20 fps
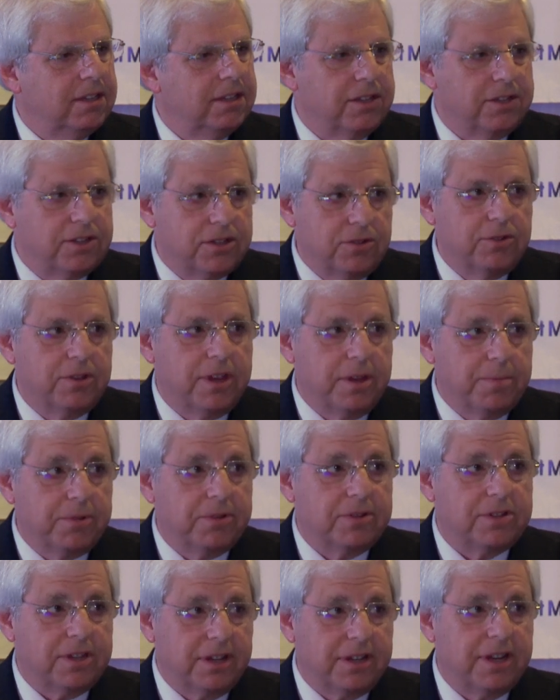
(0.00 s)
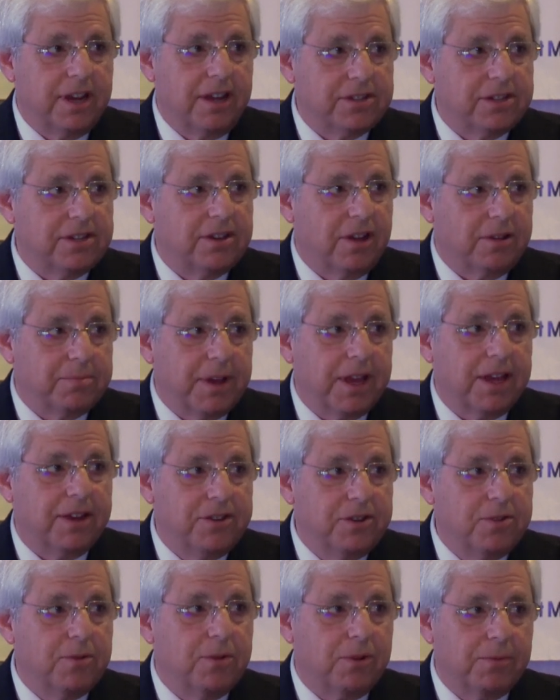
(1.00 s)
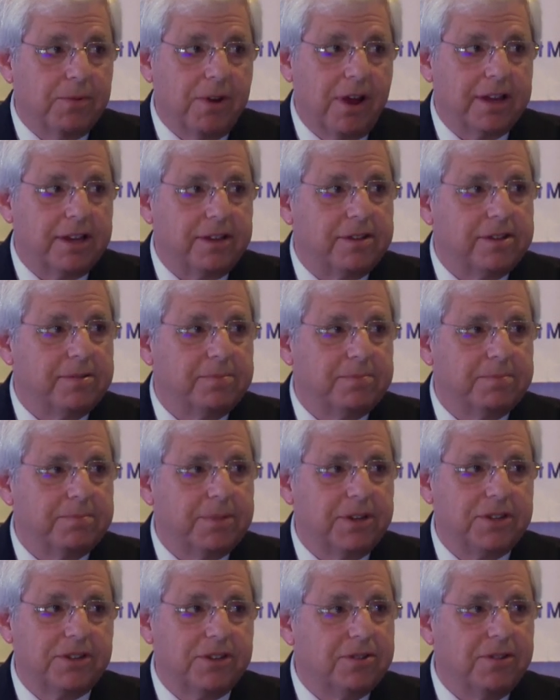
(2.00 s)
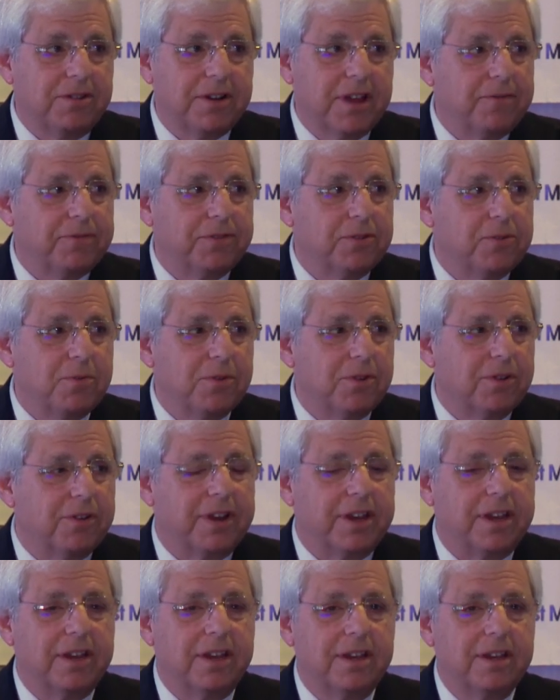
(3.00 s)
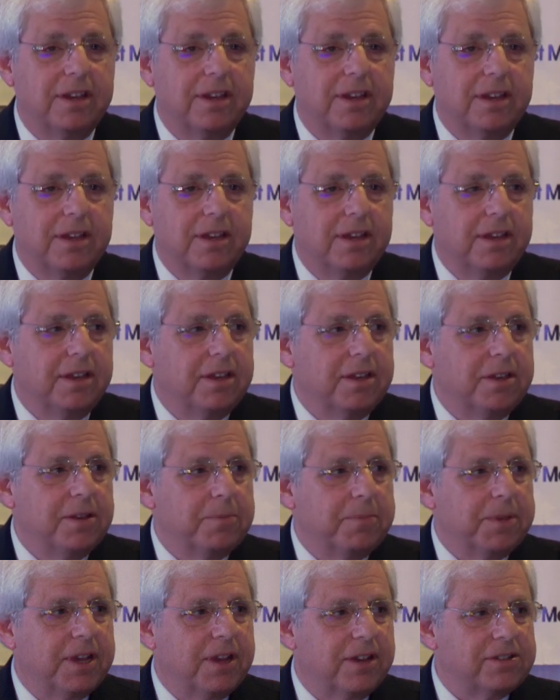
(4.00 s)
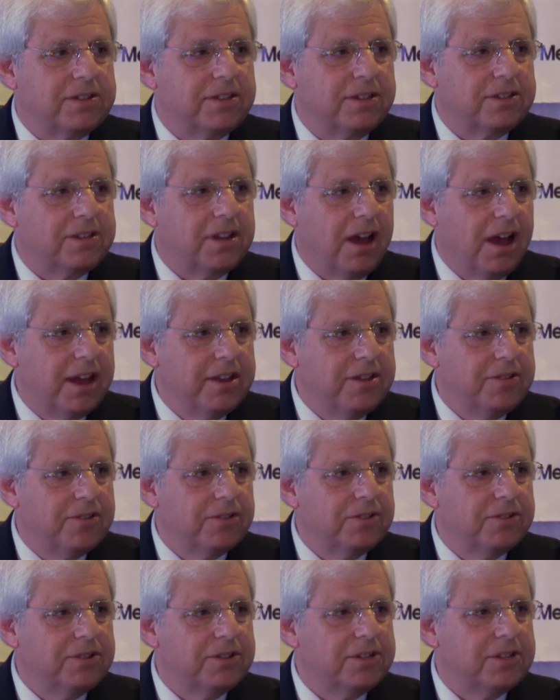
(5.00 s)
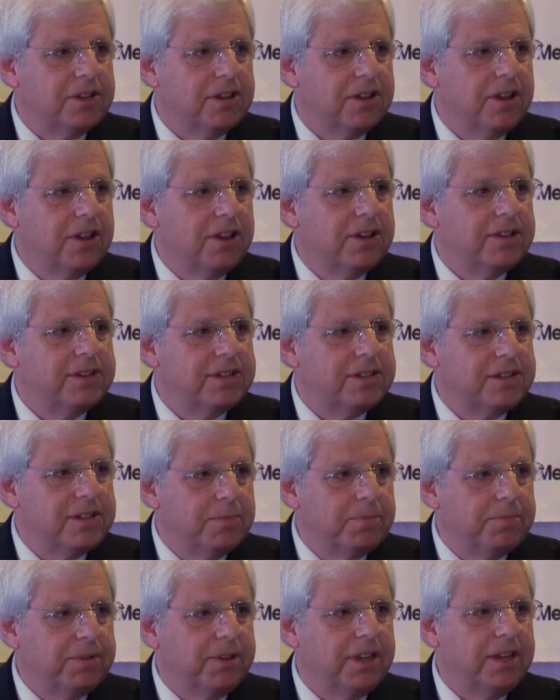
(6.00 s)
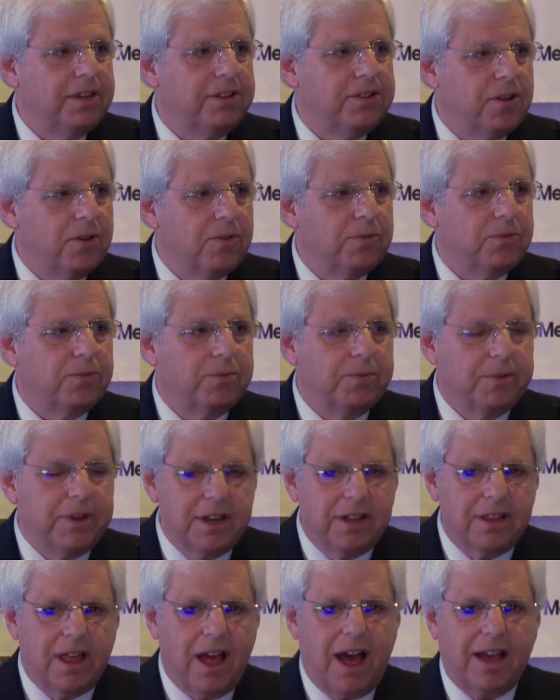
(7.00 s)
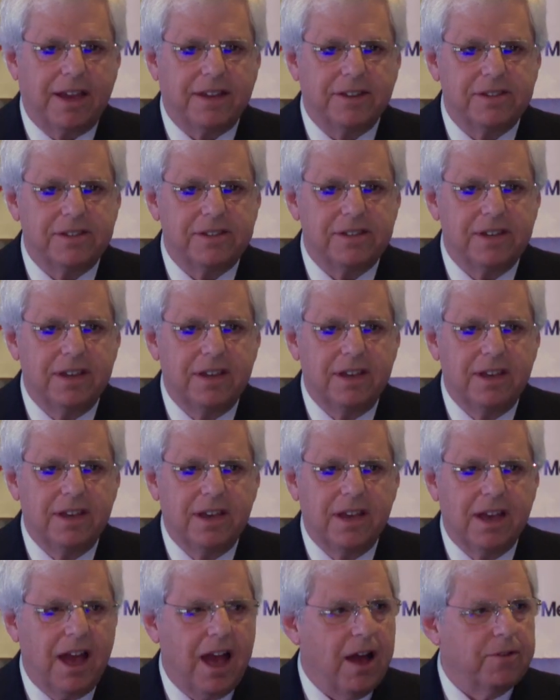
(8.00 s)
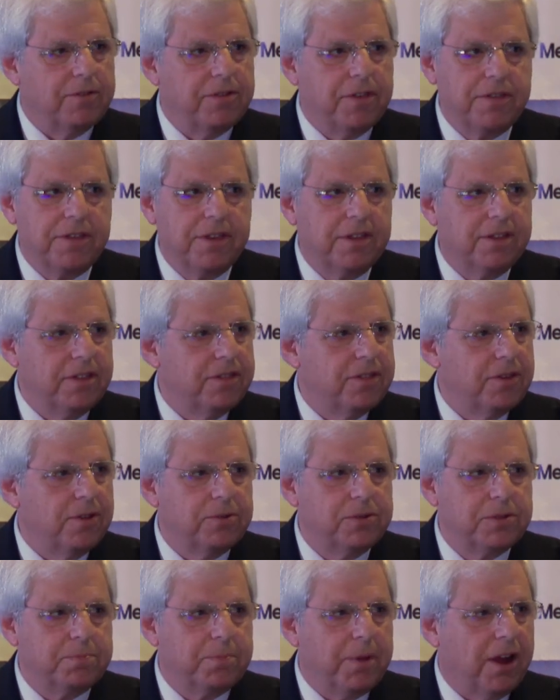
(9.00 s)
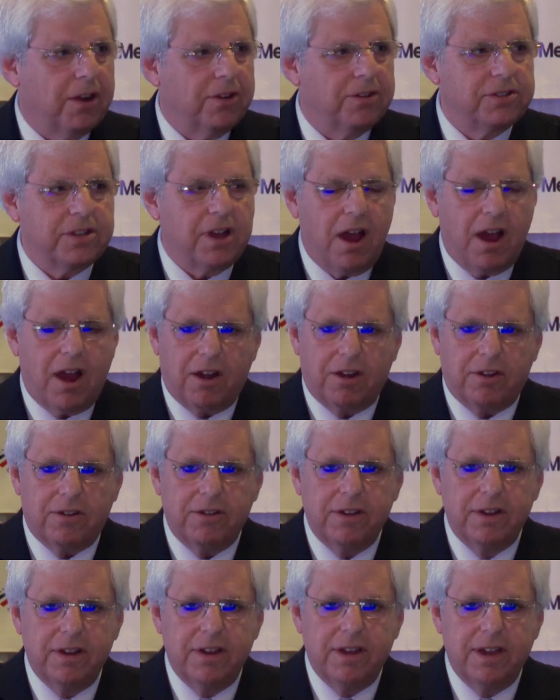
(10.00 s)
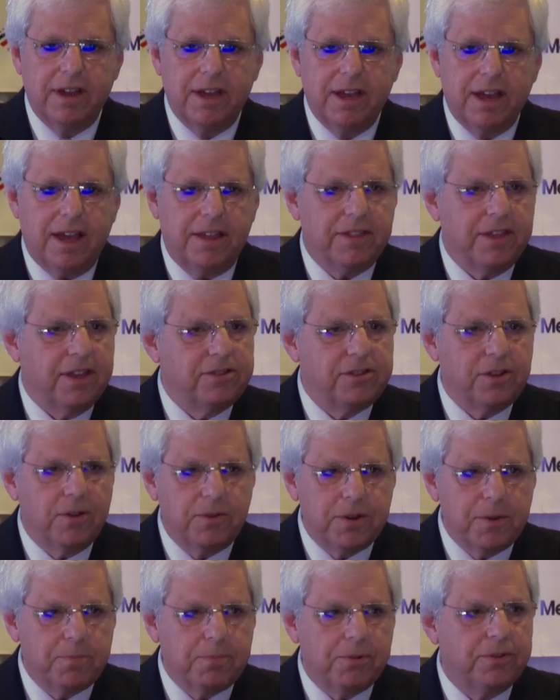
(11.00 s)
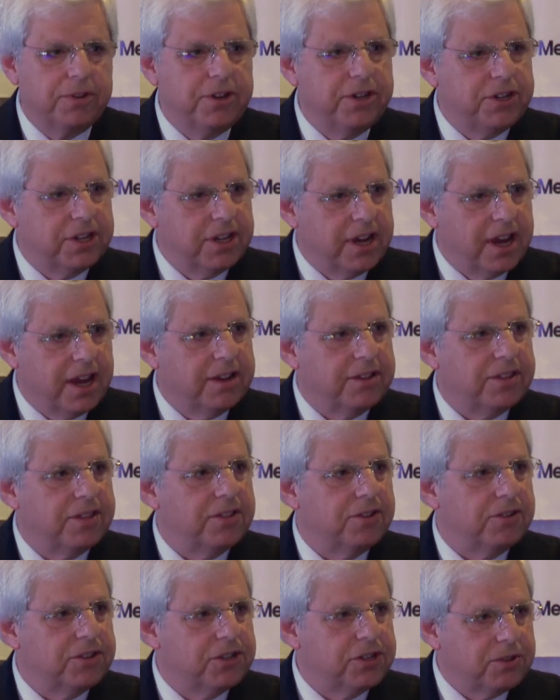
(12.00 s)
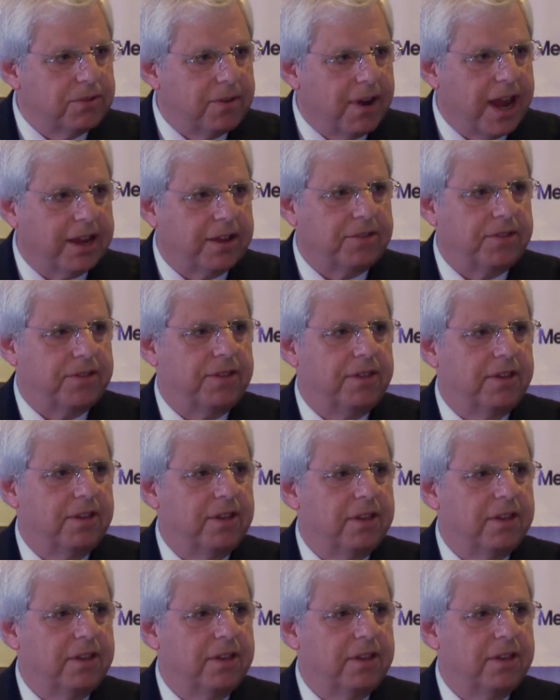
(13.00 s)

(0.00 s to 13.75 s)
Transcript: The zookeeper said, "Yes, young man, you are right, but you don't have to worry, because the tigers simply don't realize how thin those bars are, and they don't appreciate their strength."